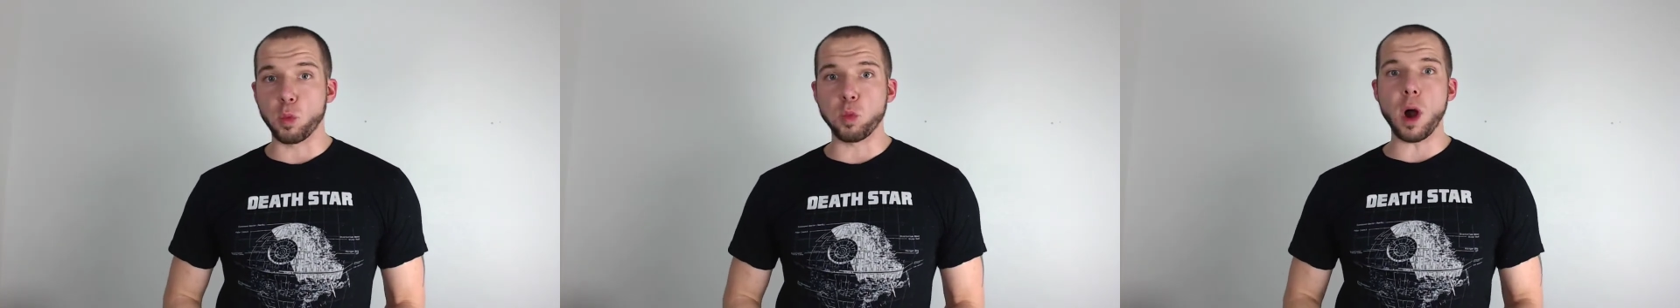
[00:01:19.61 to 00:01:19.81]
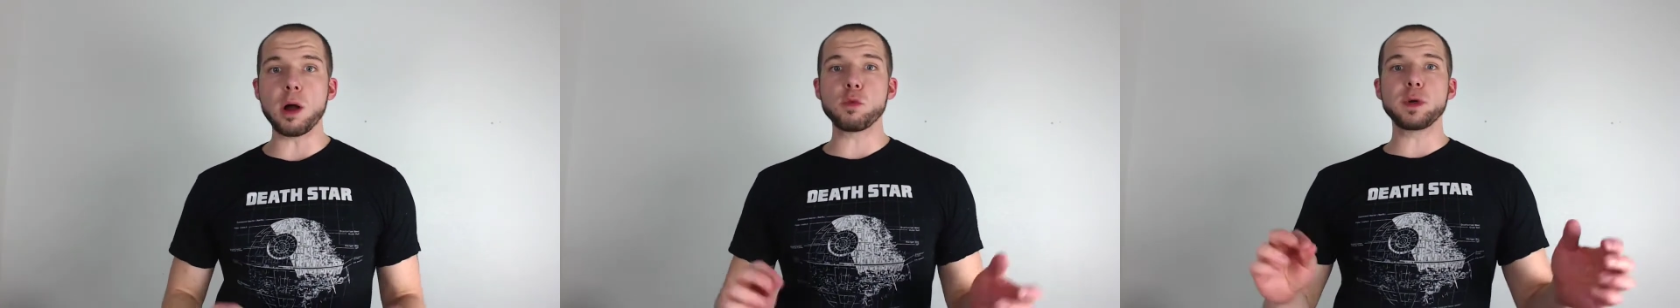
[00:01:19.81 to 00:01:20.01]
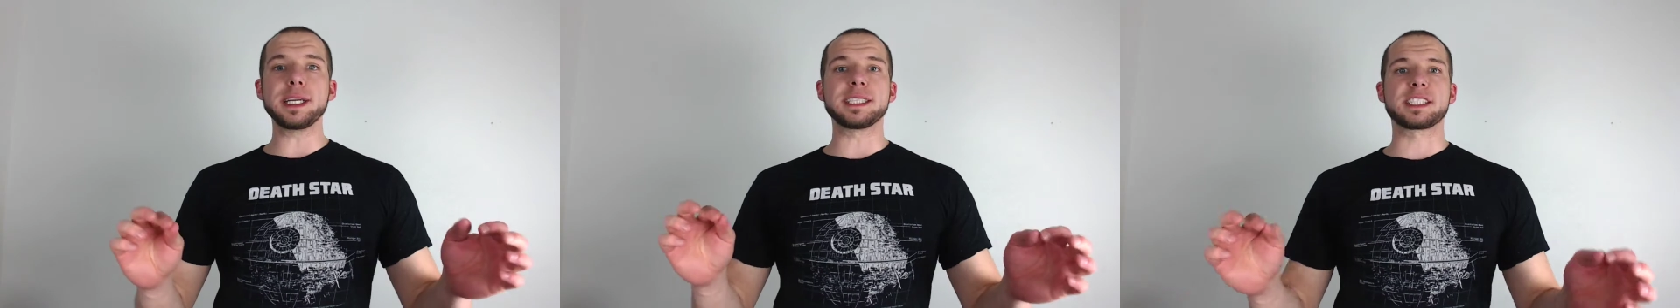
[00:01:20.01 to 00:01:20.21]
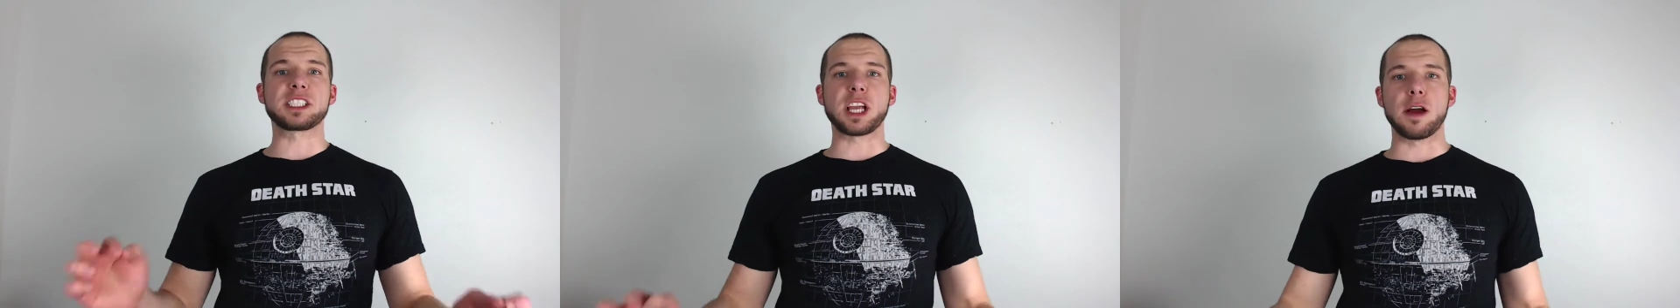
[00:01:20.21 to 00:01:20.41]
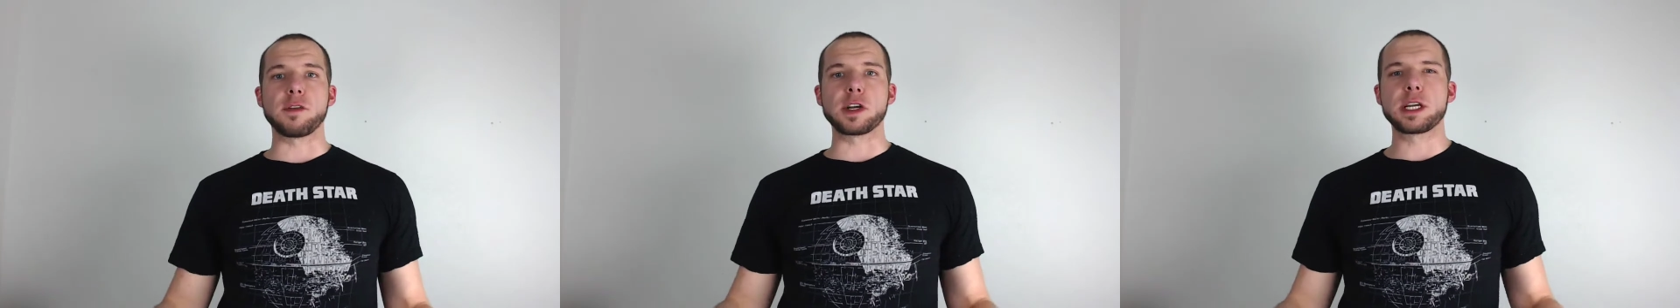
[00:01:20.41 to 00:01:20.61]
what we
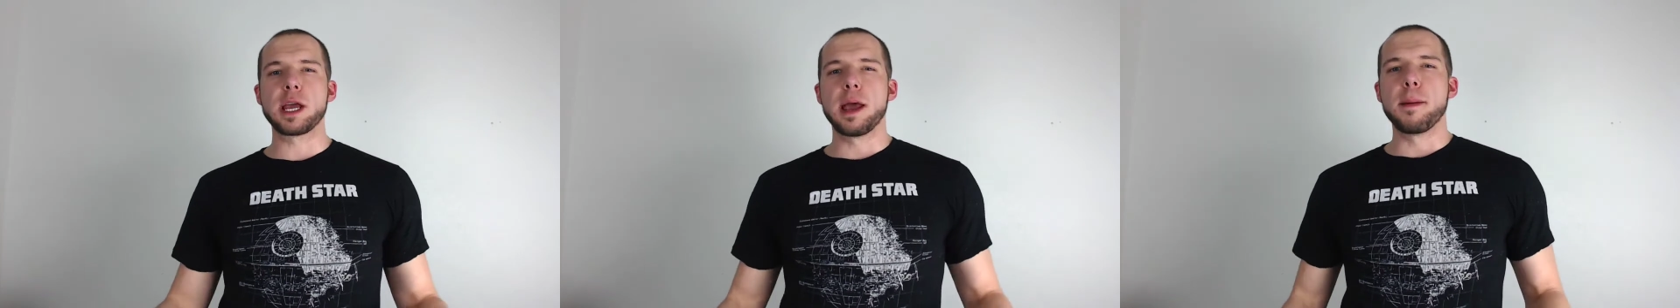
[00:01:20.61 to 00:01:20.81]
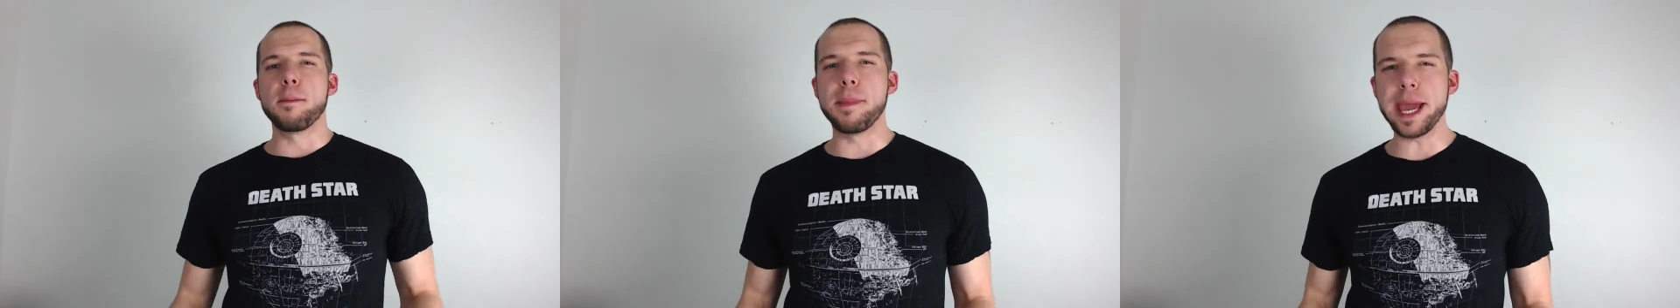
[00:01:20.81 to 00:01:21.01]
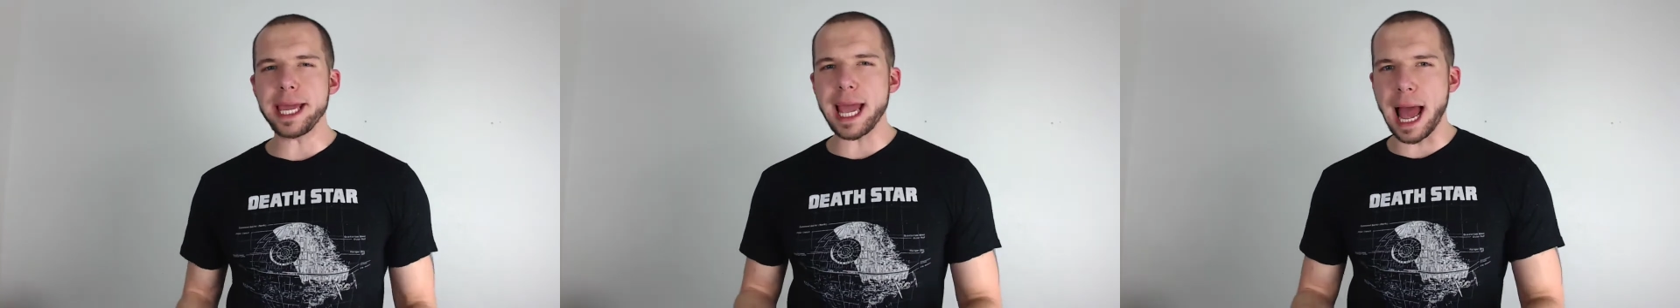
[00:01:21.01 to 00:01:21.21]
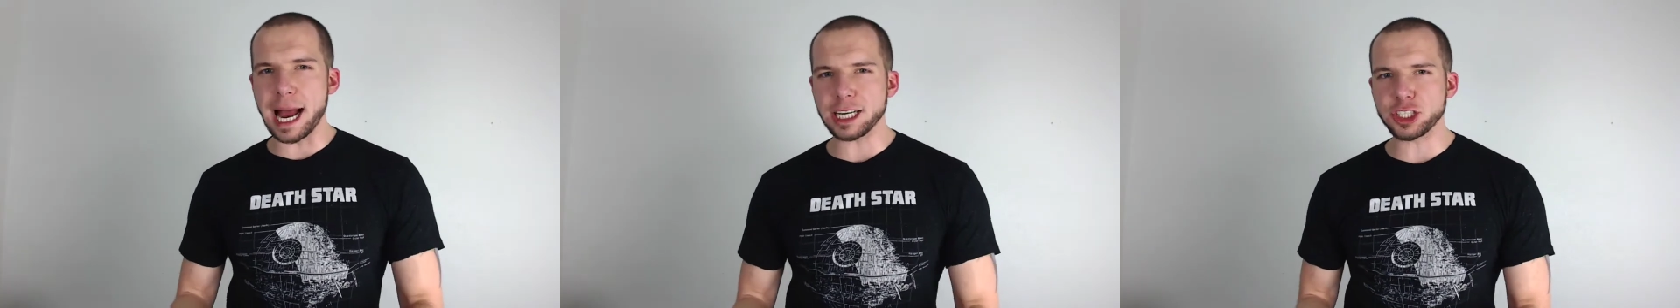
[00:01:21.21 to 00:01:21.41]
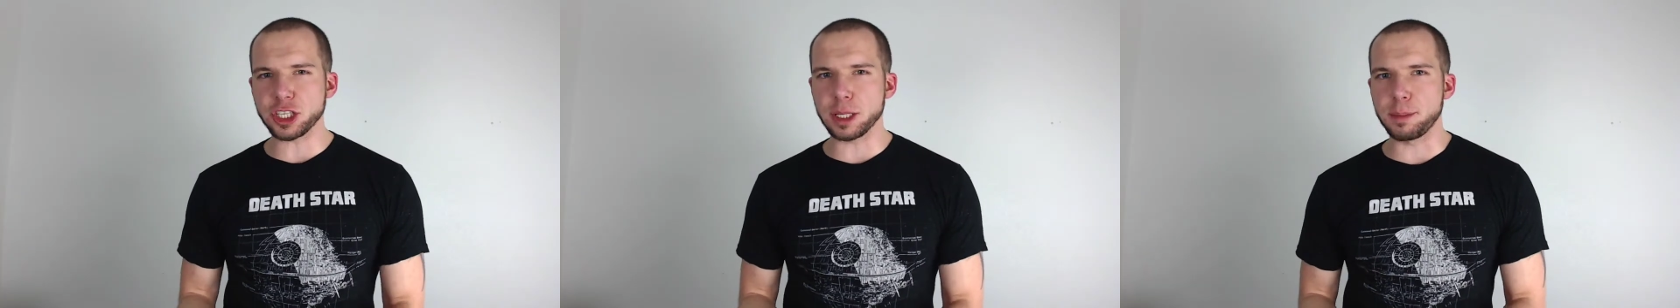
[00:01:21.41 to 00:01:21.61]
discovered may
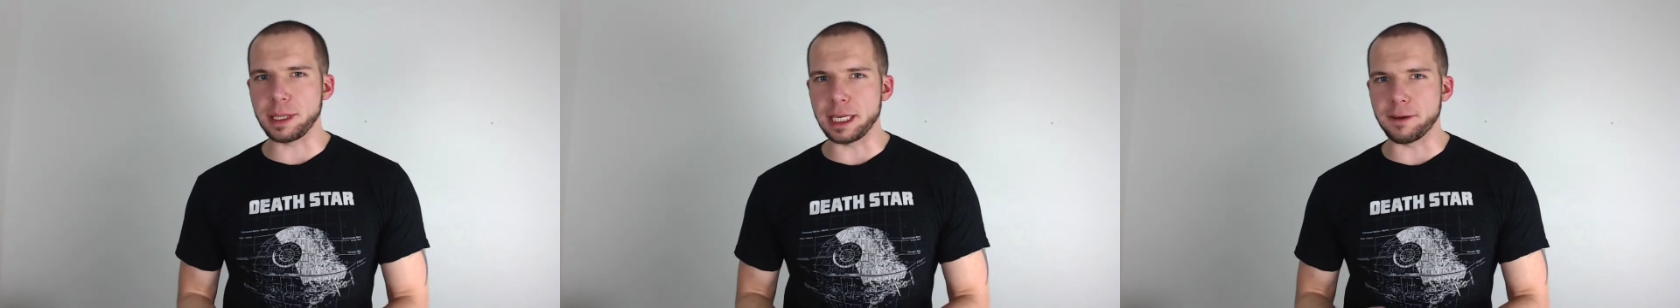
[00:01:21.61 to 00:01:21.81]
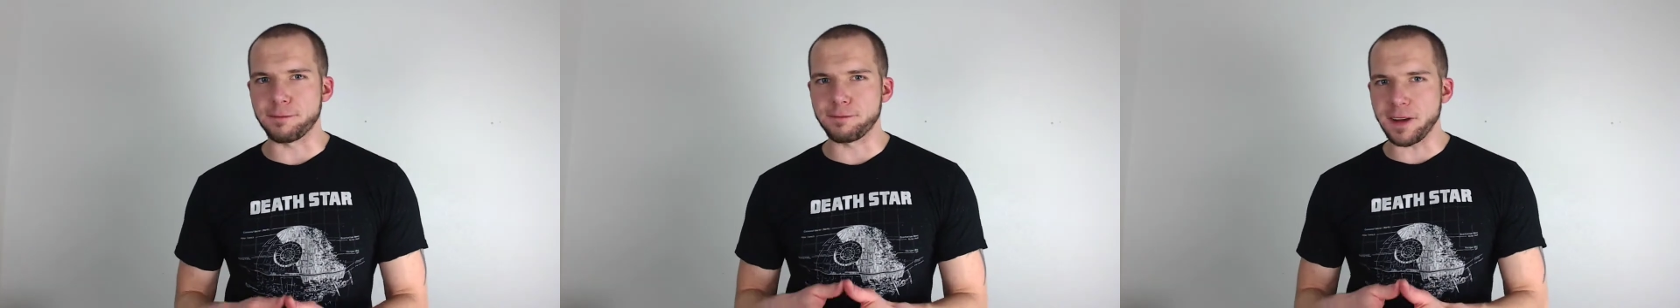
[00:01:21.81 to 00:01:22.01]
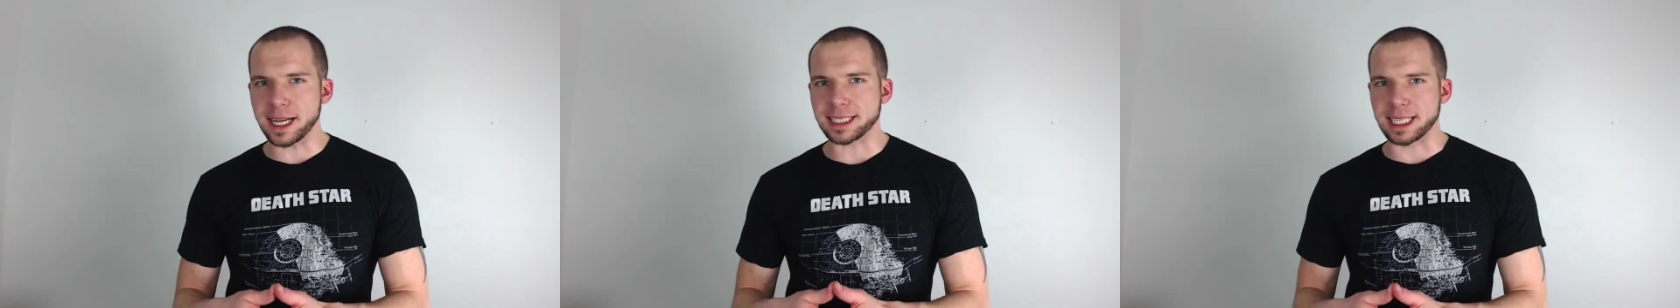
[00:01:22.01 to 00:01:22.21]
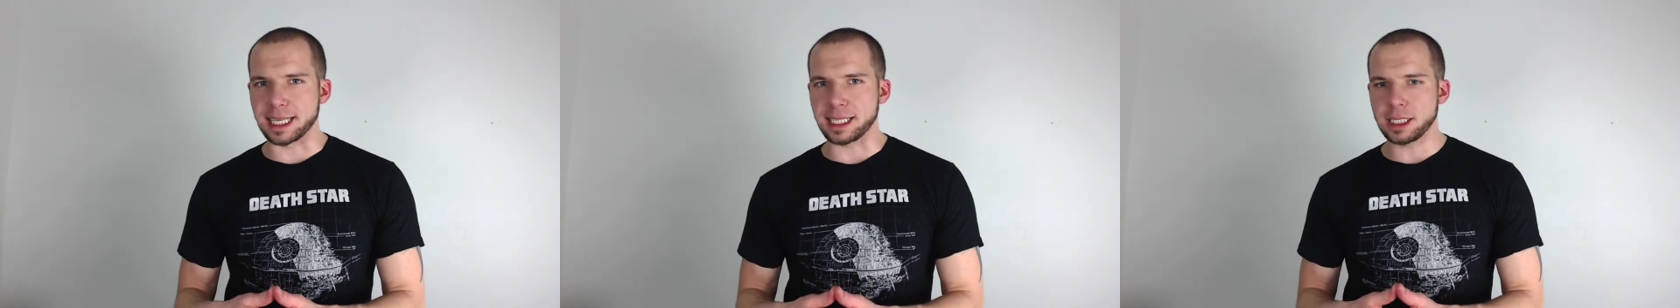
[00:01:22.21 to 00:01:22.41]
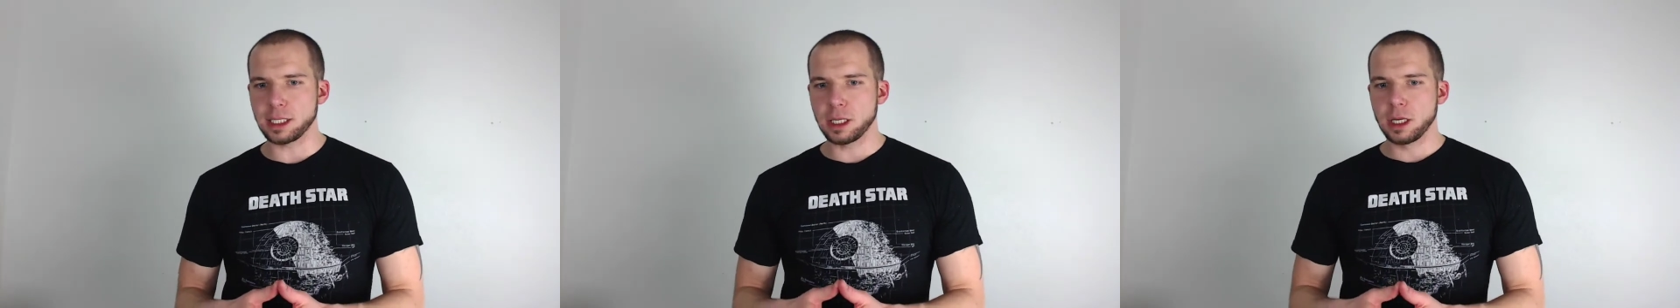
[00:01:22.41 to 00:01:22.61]
actually be
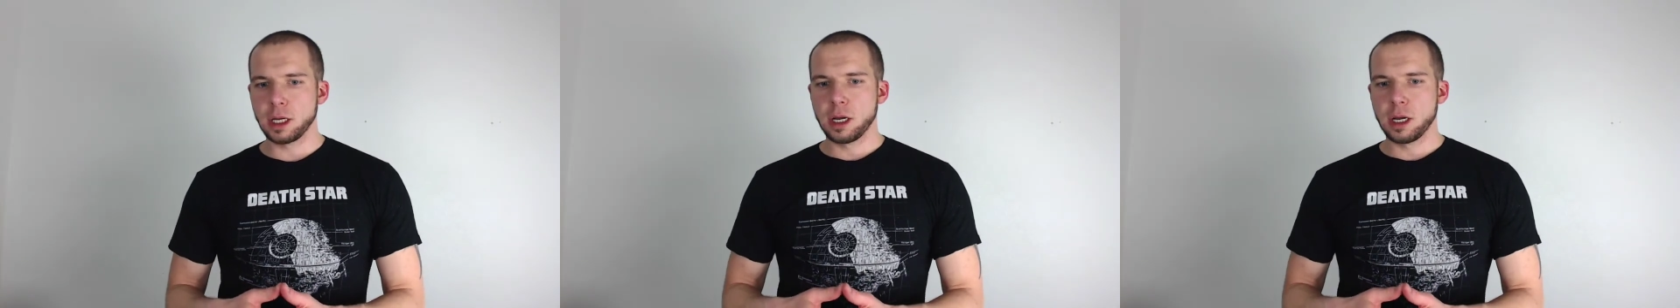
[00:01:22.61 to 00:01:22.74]
affecting